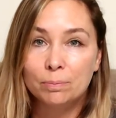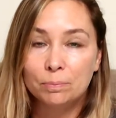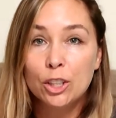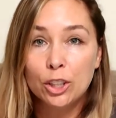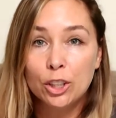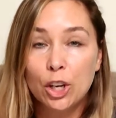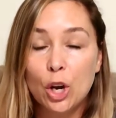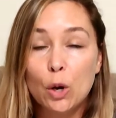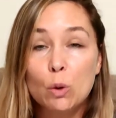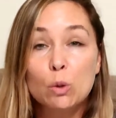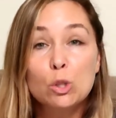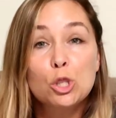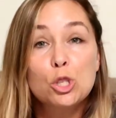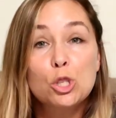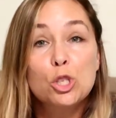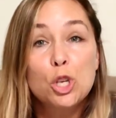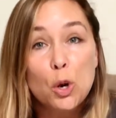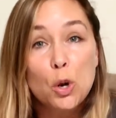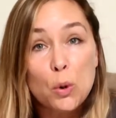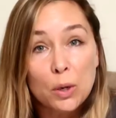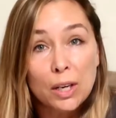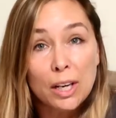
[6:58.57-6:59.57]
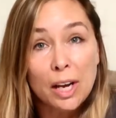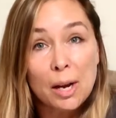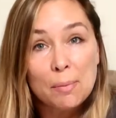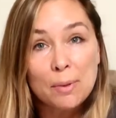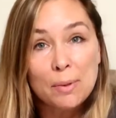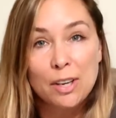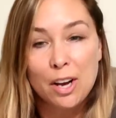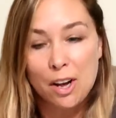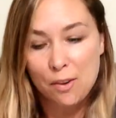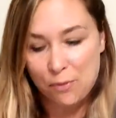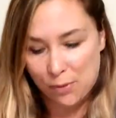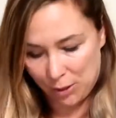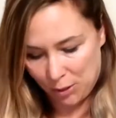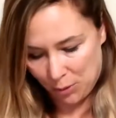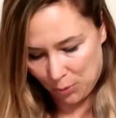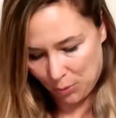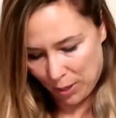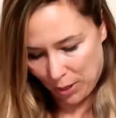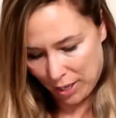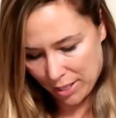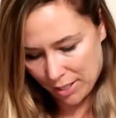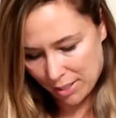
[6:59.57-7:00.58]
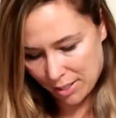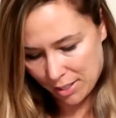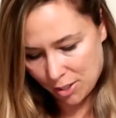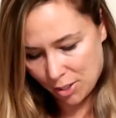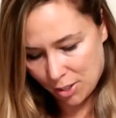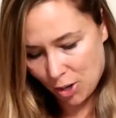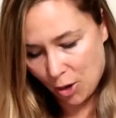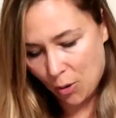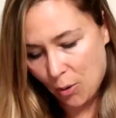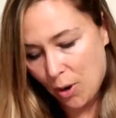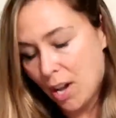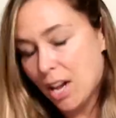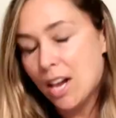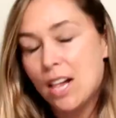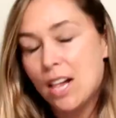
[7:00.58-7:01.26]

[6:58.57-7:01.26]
you know, don't cut me off at the waist. So